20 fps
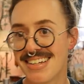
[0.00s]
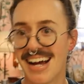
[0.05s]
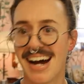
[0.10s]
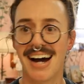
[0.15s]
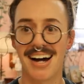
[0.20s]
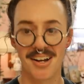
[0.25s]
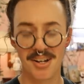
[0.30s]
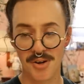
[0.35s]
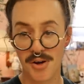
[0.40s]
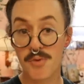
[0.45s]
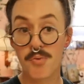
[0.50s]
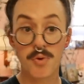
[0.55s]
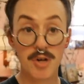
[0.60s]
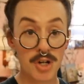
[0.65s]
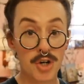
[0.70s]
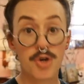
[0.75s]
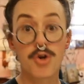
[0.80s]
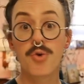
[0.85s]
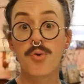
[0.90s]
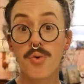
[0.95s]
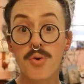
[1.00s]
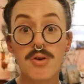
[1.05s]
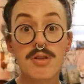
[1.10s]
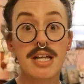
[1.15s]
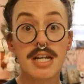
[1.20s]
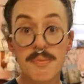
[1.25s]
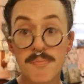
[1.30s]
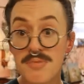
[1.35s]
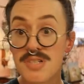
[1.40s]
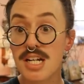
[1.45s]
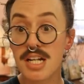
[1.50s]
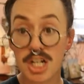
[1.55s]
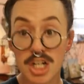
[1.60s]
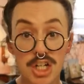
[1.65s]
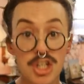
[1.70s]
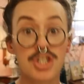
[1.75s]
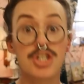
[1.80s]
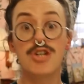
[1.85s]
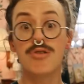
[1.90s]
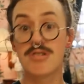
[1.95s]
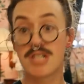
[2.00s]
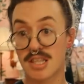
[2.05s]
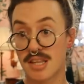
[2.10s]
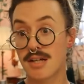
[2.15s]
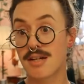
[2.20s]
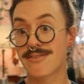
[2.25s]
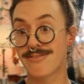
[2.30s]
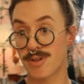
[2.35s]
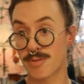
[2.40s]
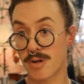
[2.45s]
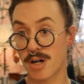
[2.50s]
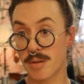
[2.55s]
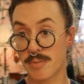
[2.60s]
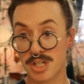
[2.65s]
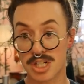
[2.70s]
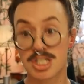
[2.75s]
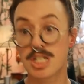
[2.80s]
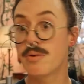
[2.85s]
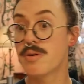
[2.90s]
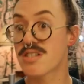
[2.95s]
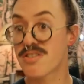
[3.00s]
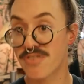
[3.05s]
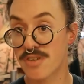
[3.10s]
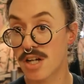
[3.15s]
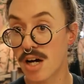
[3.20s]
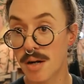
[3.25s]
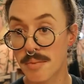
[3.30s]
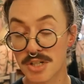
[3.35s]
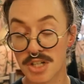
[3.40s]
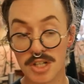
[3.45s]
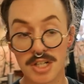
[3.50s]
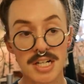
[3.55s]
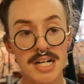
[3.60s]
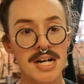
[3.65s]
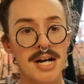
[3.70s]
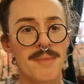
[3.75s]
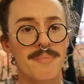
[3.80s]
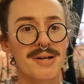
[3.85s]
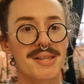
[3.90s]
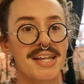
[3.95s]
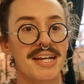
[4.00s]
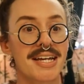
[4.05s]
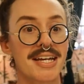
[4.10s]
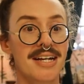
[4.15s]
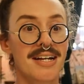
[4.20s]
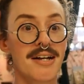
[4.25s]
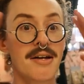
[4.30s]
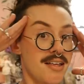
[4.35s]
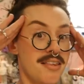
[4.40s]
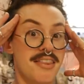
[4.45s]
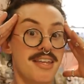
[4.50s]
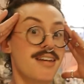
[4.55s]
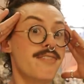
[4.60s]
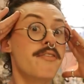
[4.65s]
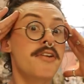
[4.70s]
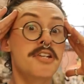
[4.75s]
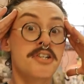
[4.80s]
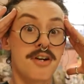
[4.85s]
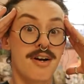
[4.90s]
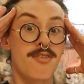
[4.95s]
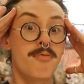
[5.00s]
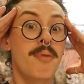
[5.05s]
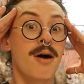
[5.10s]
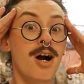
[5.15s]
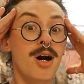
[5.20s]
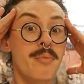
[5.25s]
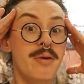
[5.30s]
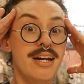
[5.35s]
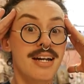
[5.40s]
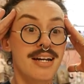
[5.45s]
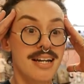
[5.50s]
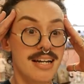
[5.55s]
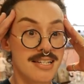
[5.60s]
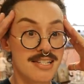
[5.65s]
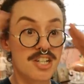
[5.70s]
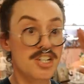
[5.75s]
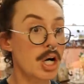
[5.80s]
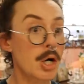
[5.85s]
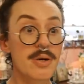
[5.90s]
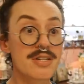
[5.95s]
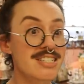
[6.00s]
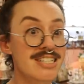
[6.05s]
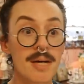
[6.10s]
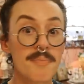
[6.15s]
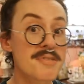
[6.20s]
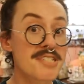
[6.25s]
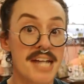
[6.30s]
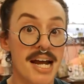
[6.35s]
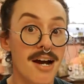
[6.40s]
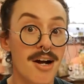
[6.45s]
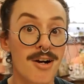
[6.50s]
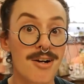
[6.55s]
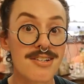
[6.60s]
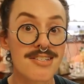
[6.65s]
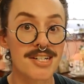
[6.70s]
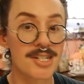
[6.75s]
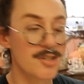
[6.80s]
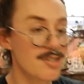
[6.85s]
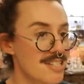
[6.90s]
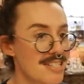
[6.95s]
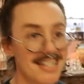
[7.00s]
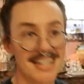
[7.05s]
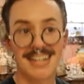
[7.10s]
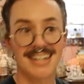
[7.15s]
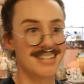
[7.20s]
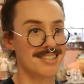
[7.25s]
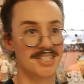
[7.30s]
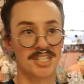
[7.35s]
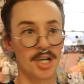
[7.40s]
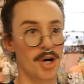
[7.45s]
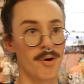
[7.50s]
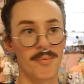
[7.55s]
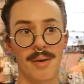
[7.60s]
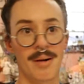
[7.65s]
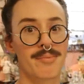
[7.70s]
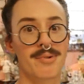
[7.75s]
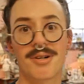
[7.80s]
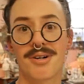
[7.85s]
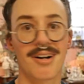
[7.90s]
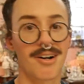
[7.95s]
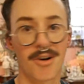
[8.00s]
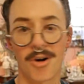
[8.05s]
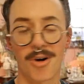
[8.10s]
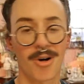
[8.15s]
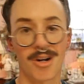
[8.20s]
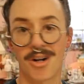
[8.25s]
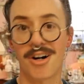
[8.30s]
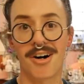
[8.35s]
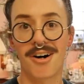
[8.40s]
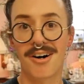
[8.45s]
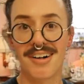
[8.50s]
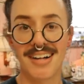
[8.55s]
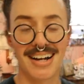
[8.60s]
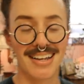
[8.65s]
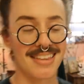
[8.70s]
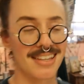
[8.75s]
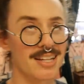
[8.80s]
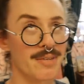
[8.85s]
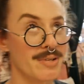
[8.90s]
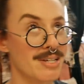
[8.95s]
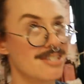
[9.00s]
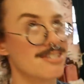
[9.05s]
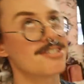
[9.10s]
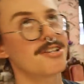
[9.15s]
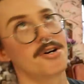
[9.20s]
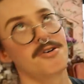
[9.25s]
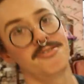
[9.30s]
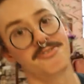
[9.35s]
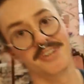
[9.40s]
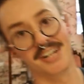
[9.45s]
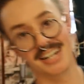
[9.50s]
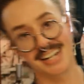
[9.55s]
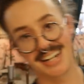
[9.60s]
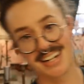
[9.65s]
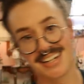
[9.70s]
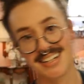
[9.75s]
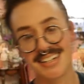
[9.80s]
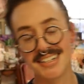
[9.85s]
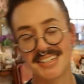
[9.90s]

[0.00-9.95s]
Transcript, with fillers: Yeah, uh, who like did a huge thing for Barbie. She yeah. was phenomenal, but like the inventor of Barbie is a ghost upstairs, and you just like don't remember her at all. I thought that was so funny.